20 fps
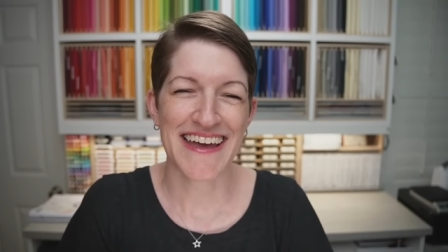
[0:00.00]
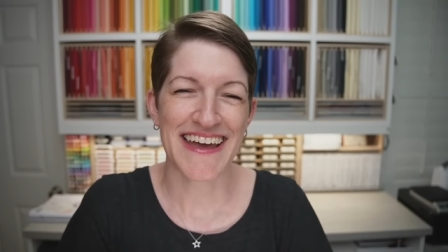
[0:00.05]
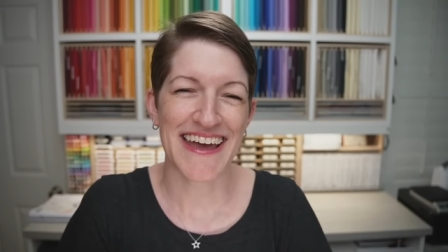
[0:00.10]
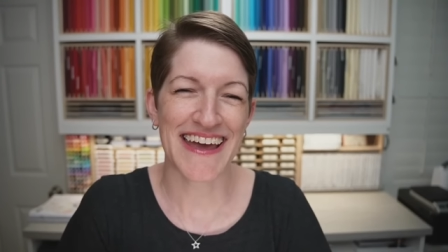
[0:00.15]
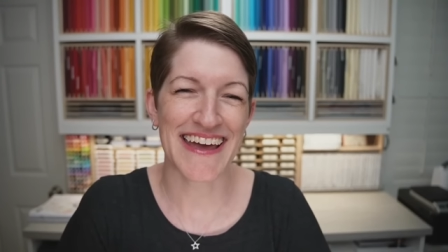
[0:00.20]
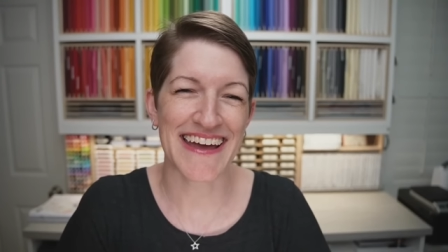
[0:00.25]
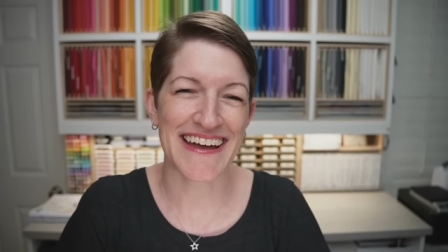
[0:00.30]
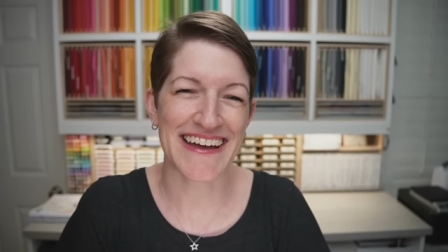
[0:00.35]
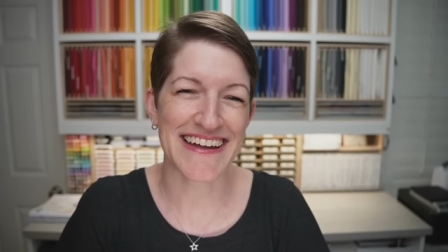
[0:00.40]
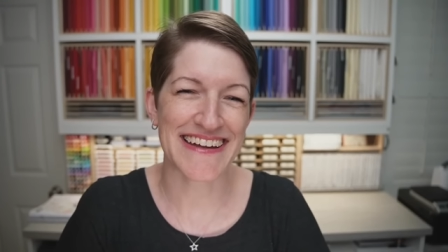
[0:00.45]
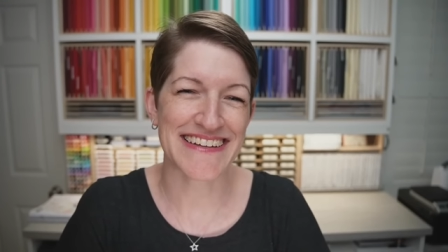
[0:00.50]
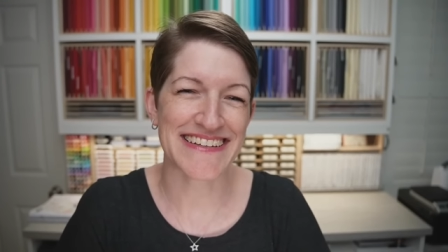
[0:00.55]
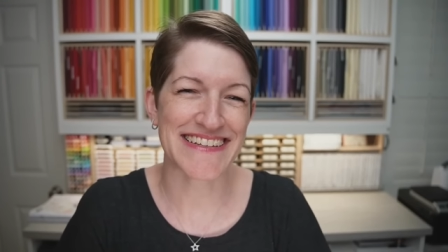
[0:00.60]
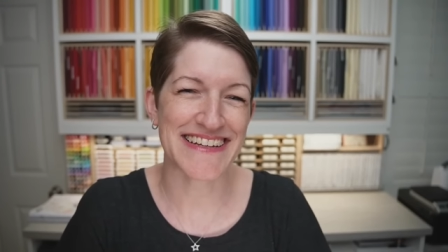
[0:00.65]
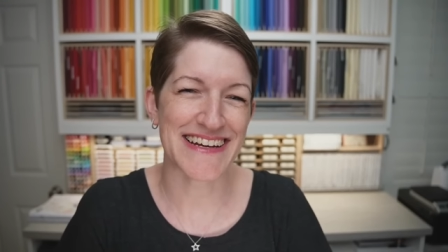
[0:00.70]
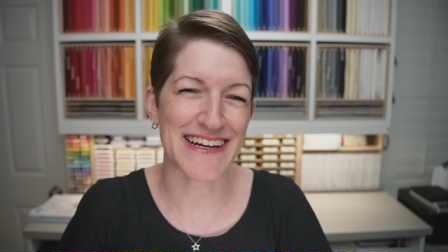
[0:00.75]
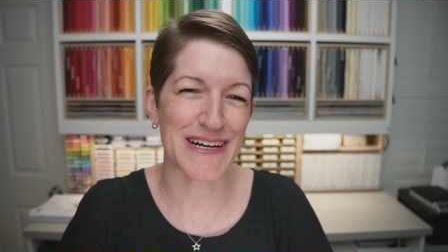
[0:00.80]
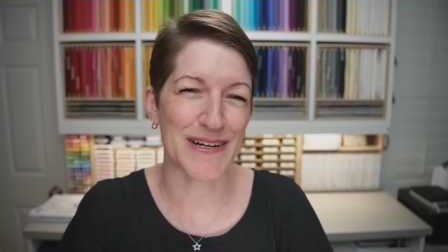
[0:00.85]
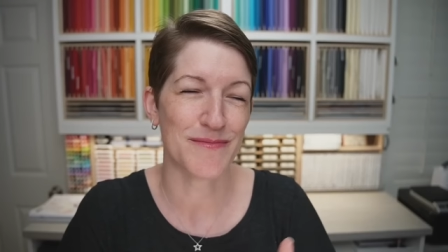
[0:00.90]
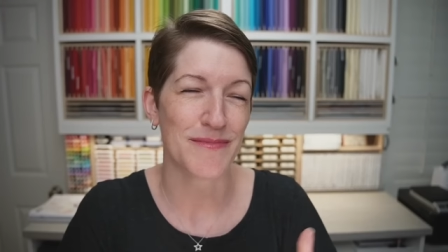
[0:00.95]
And
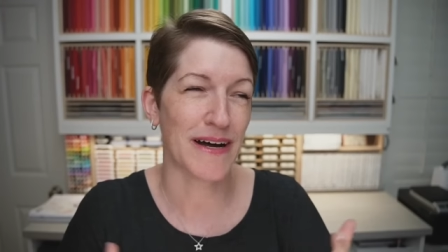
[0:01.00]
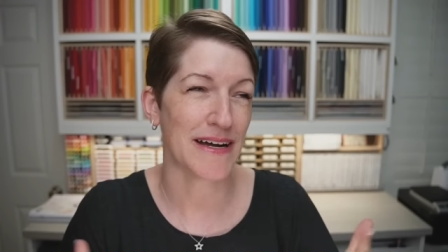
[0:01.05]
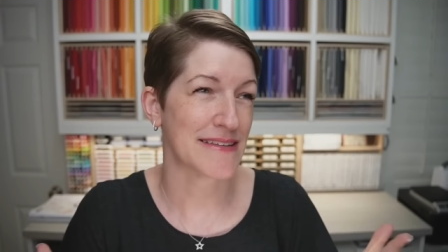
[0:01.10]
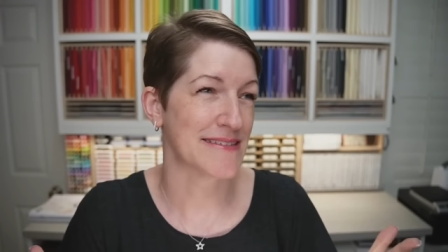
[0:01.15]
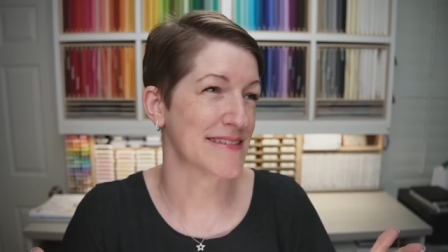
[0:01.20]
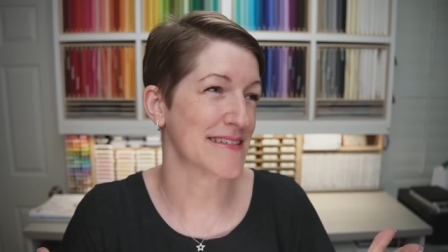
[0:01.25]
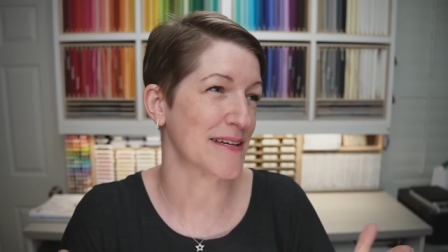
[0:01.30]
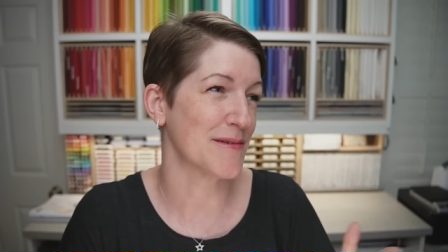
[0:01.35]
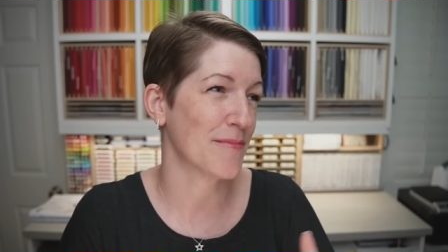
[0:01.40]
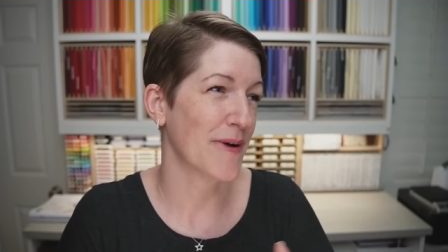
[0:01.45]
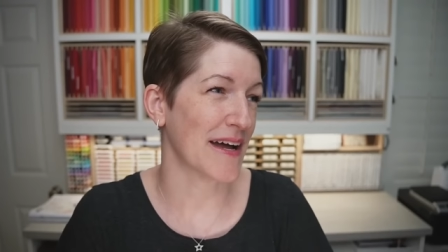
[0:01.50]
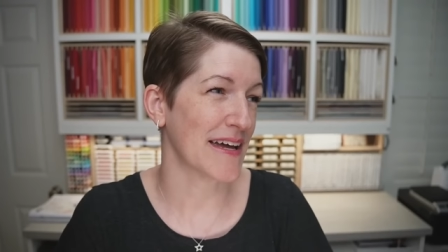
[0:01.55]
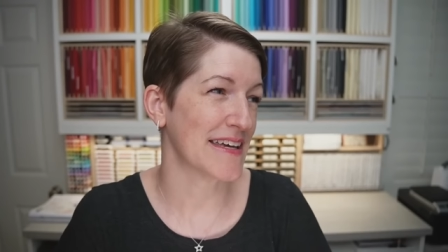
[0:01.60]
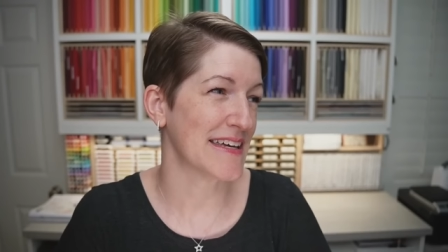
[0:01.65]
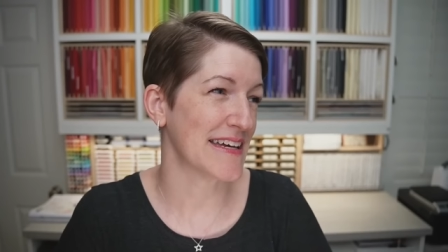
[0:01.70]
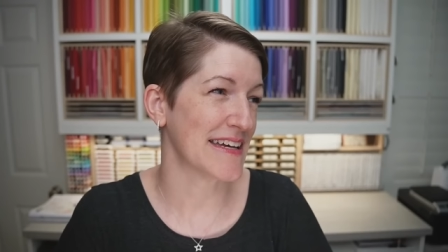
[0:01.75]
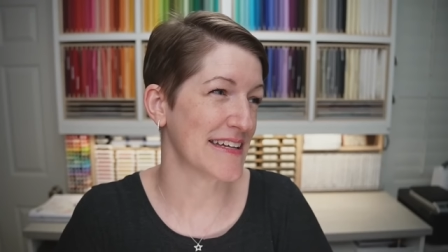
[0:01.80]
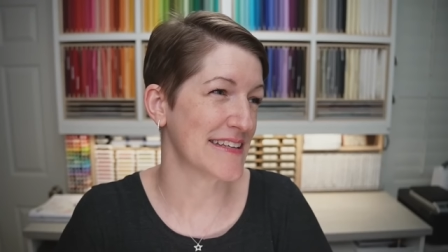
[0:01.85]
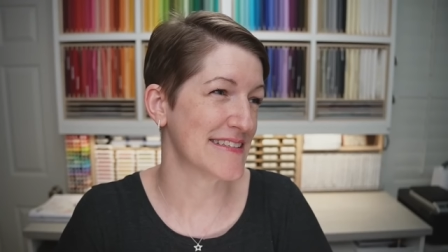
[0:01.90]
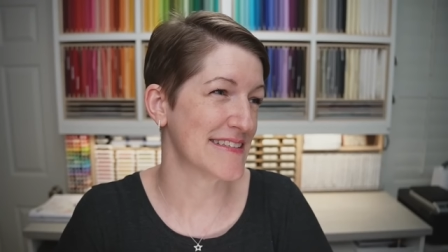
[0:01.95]
um, let's see, my
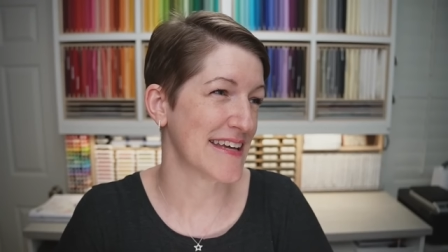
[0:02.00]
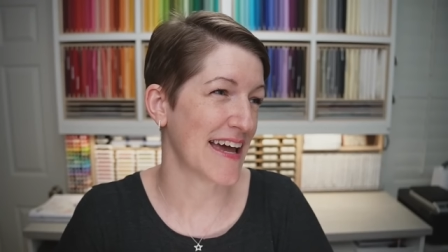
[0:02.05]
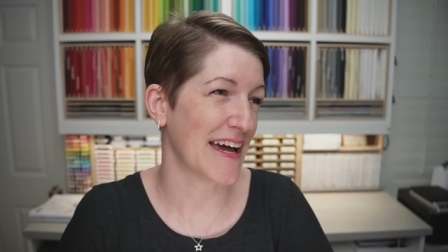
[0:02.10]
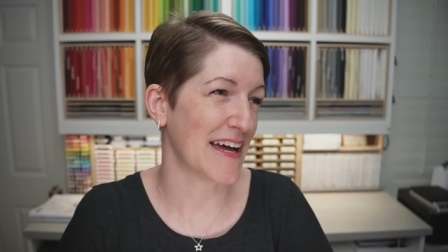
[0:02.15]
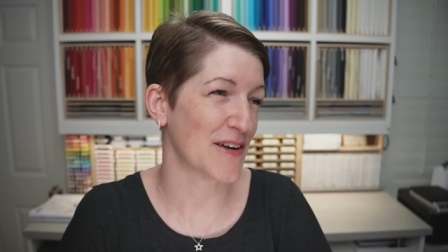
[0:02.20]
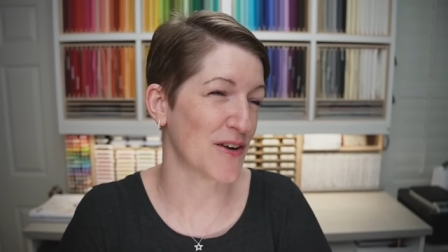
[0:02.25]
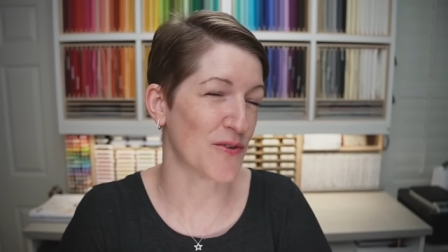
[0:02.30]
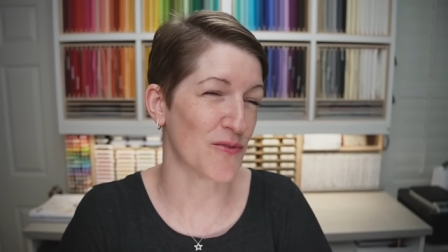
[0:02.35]
kids had